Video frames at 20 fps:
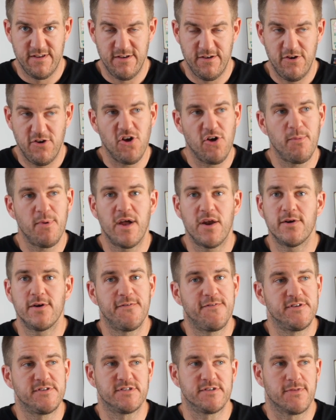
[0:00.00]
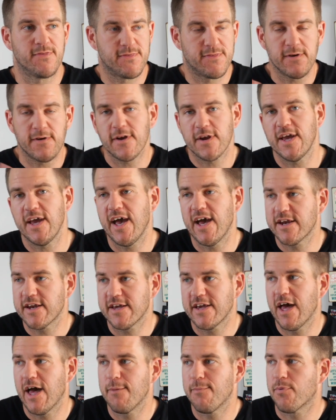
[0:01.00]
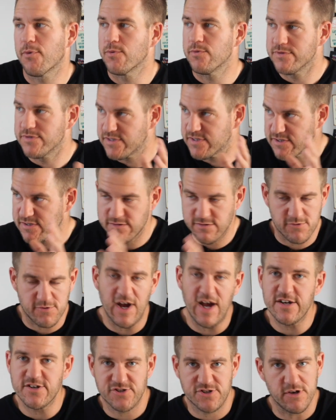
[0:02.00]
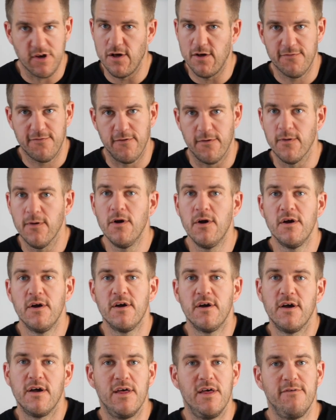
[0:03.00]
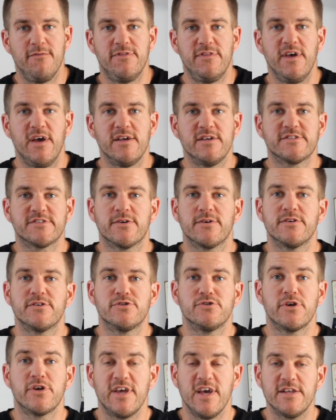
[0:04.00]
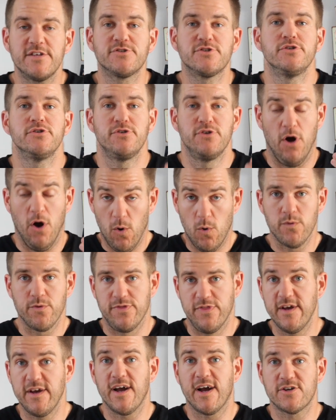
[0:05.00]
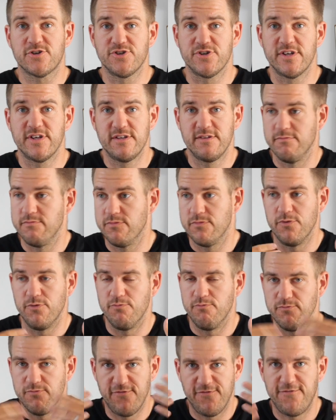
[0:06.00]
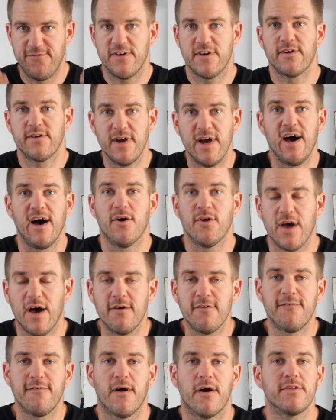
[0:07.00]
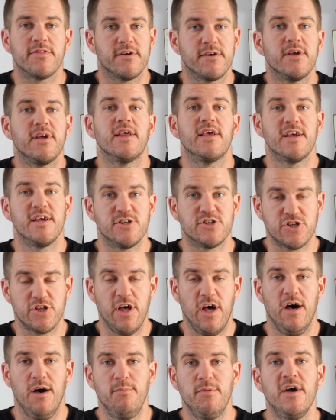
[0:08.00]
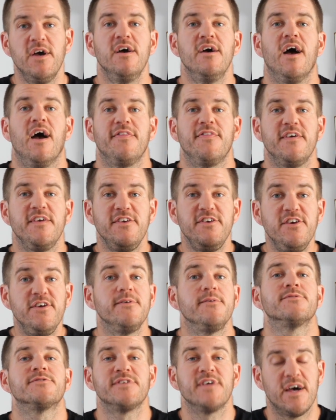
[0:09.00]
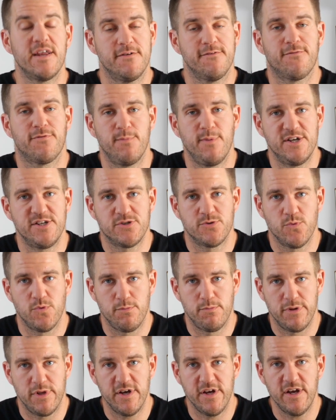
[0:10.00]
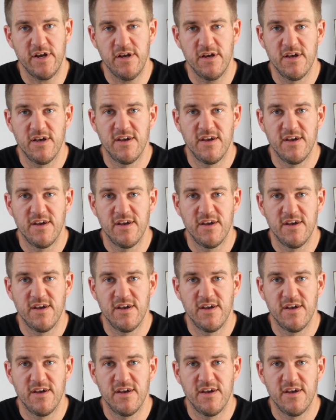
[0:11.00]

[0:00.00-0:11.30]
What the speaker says: No matter if it's a 30 handicap or a scratch golfer, if they starting to get to know and they actually figure out how far they're hitting each club and they use that information when playing,